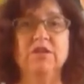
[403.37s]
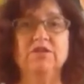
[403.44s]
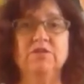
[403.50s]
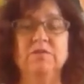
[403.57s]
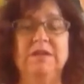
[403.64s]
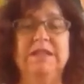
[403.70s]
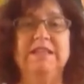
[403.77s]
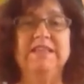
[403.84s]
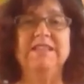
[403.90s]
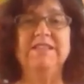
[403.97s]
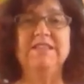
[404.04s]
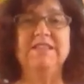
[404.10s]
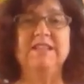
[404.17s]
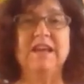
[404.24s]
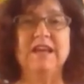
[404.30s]
to
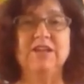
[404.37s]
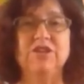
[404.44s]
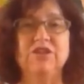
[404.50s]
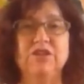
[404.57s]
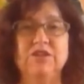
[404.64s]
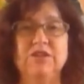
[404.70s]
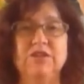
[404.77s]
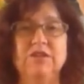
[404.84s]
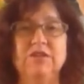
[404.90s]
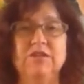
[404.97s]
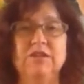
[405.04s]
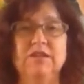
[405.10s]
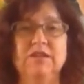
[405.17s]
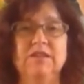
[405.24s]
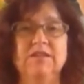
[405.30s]
release tension
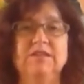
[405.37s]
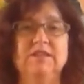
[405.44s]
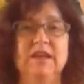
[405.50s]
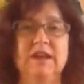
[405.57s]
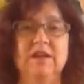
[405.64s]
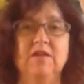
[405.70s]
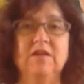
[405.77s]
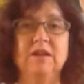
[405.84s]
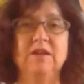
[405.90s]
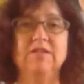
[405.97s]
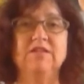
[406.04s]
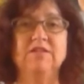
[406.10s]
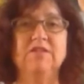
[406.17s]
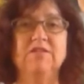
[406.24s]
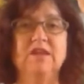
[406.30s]
in this area
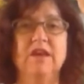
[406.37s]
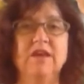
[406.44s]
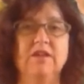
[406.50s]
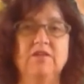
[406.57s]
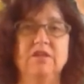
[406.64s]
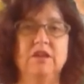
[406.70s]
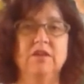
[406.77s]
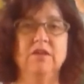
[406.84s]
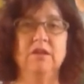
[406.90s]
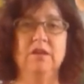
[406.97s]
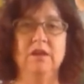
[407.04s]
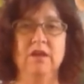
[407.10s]
so that you can